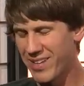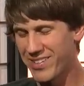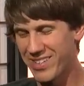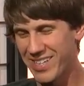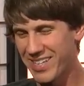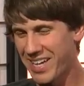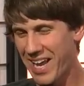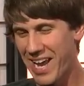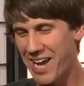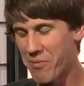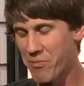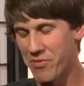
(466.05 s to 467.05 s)
I took like a
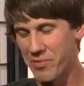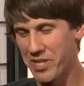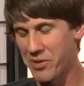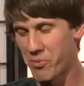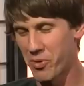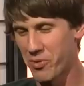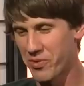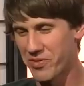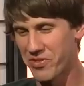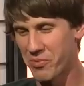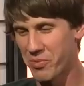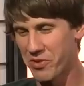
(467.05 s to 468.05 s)
cab from the airport, which was
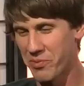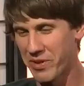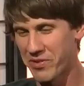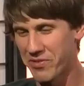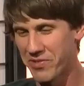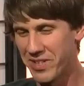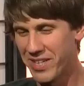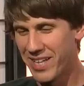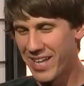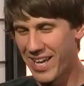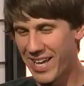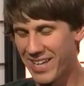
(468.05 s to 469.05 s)
super expensive.
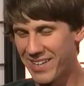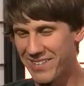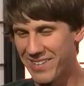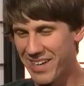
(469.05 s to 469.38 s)
And